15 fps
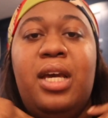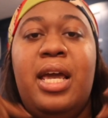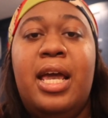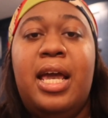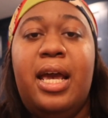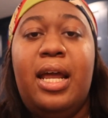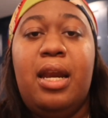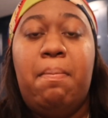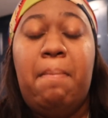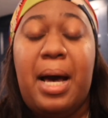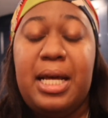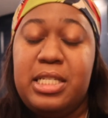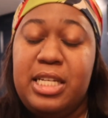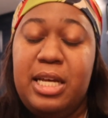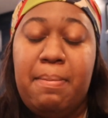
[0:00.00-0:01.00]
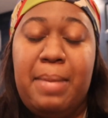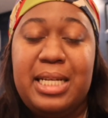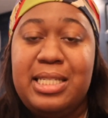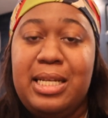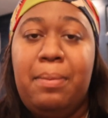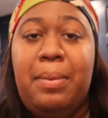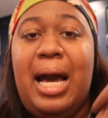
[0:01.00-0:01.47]
and my
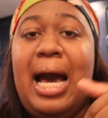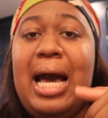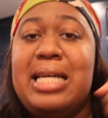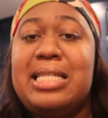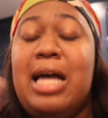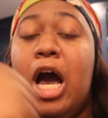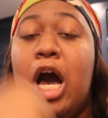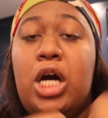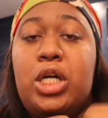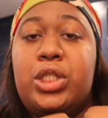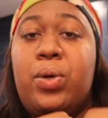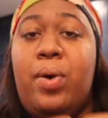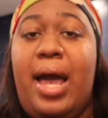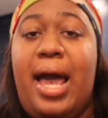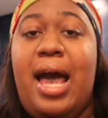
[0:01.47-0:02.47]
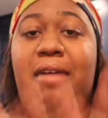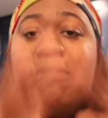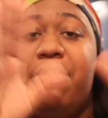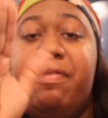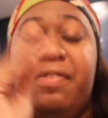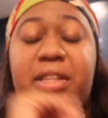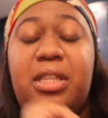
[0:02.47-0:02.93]
step-by-step guides. I also have
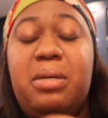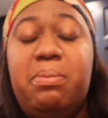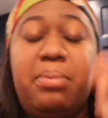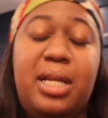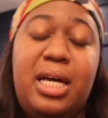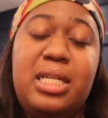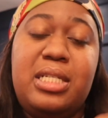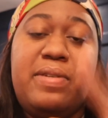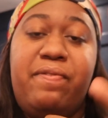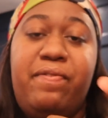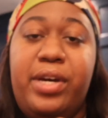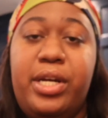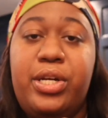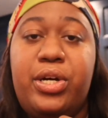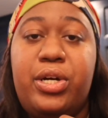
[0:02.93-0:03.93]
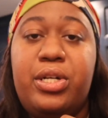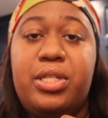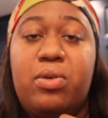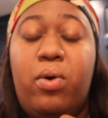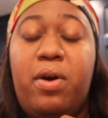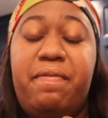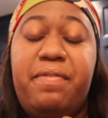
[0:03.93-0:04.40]
50+
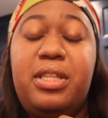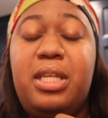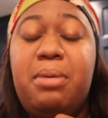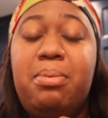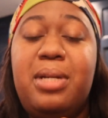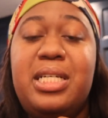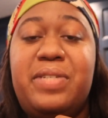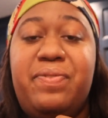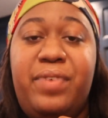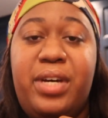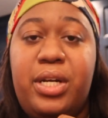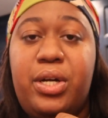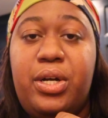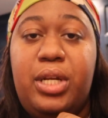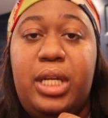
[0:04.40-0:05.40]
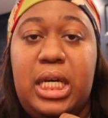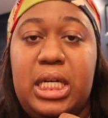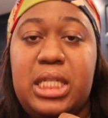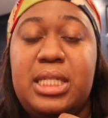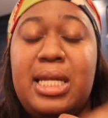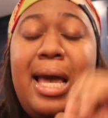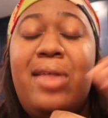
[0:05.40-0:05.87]
vendors or 50+ vendor
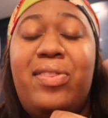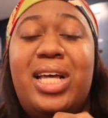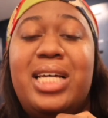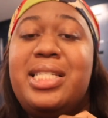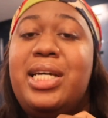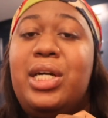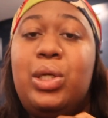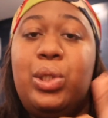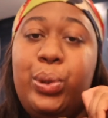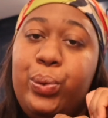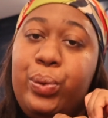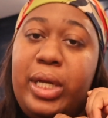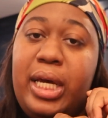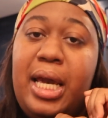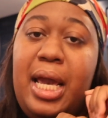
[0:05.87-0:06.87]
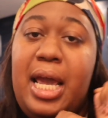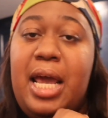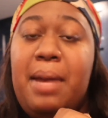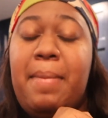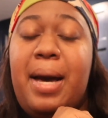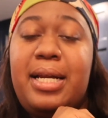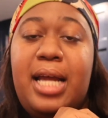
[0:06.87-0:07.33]
list that's included
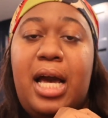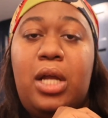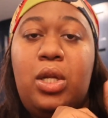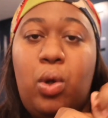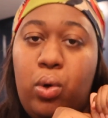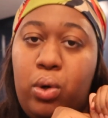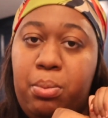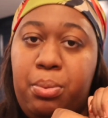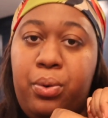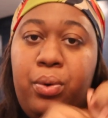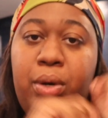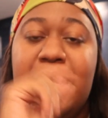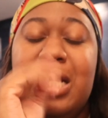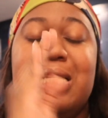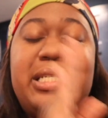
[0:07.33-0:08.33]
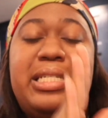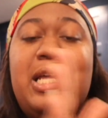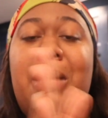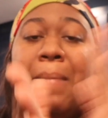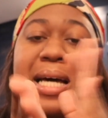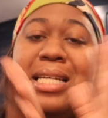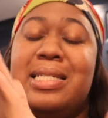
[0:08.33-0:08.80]
in my downloadable
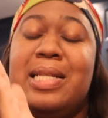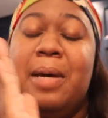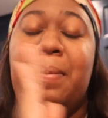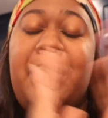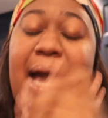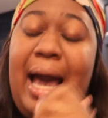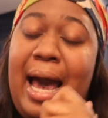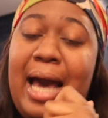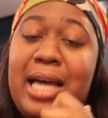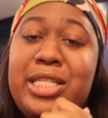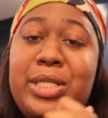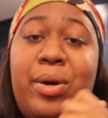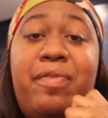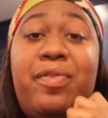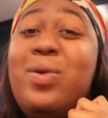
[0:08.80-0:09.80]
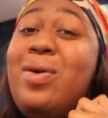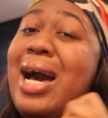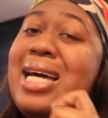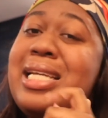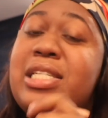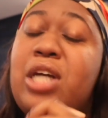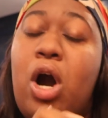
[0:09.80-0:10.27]
step-by-step guide. So if you
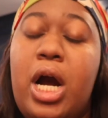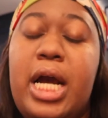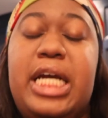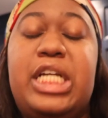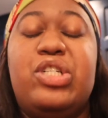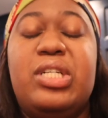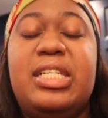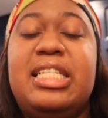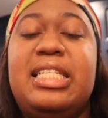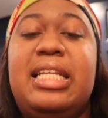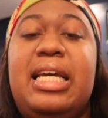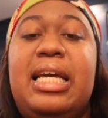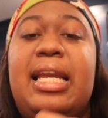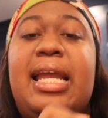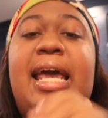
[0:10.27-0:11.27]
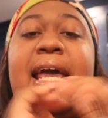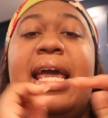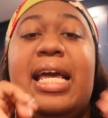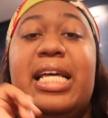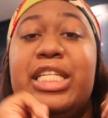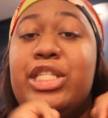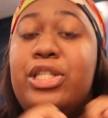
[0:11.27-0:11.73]
guys are interested
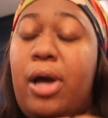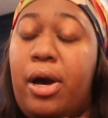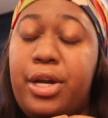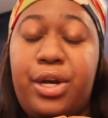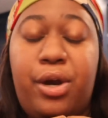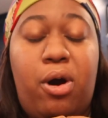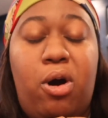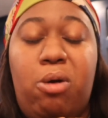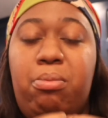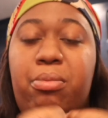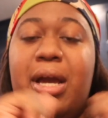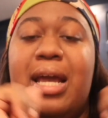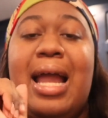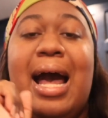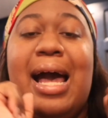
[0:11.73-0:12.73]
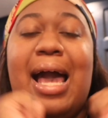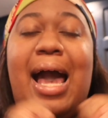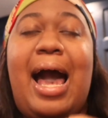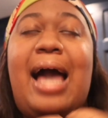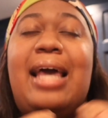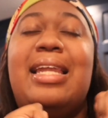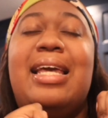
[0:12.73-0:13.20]
in starting your own brand, I
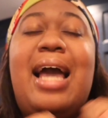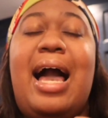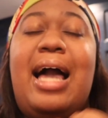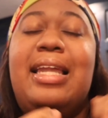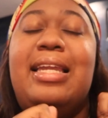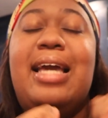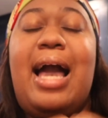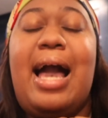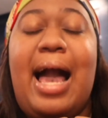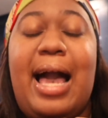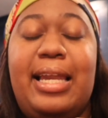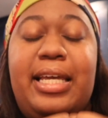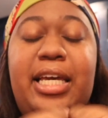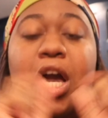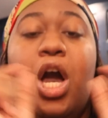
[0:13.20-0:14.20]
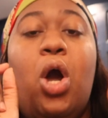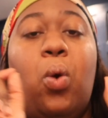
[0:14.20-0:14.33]
highly